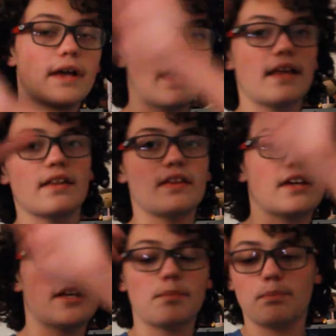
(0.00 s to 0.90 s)
and then they
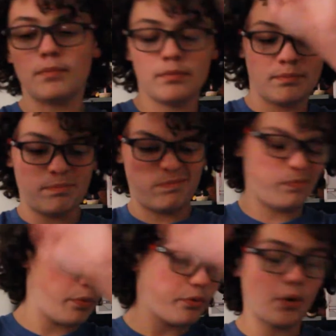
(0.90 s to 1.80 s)
keep
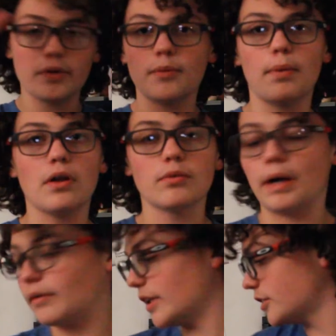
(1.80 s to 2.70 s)
throwing the ball
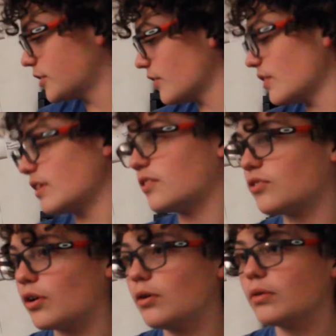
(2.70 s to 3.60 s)
around. It's just, it's
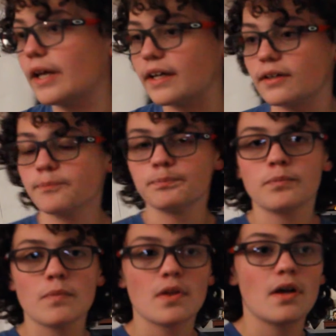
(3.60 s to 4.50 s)
so, like,
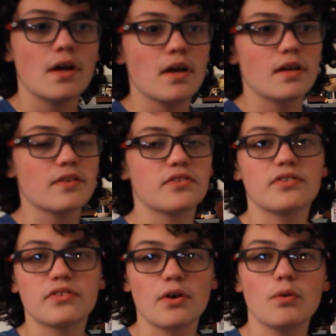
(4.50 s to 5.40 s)

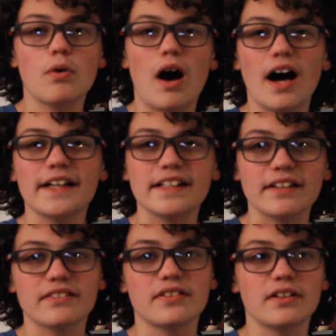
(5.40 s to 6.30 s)
so
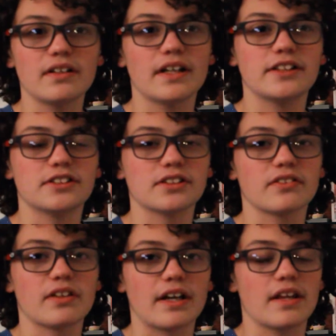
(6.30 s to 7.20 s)
uneasy, and
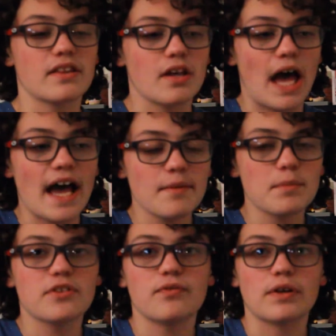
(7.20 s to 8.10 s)
just, like, the
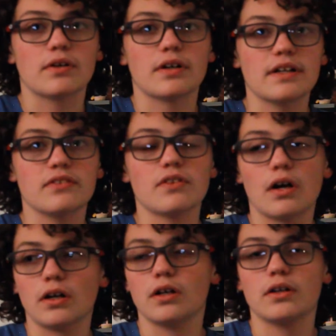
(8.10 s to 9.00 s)
atmosphere is
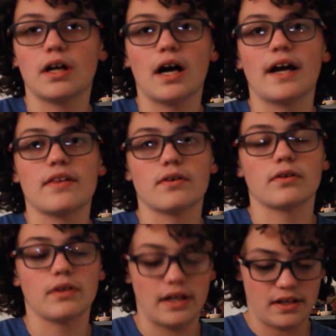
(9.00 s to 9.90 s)
not good
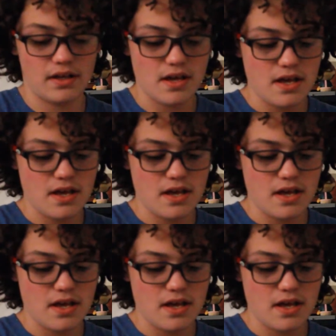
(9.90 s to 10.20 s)
either. Like,